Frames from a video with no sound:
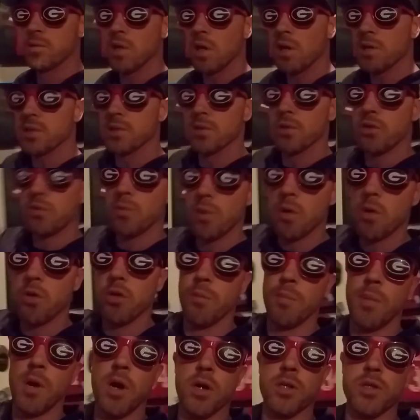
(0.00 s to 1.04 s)
was also
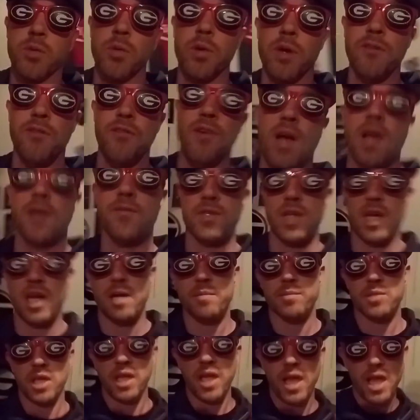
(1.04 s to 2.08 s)
throwing the ball 25
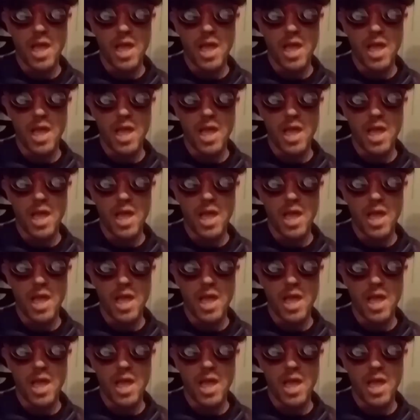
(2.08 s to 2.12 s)
times a